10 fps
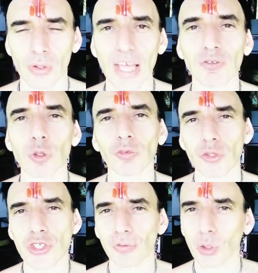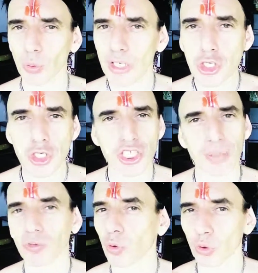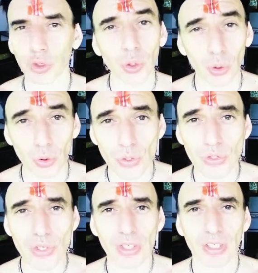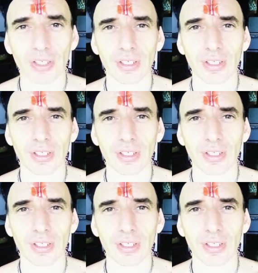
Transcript: the leftovers of your relationship for years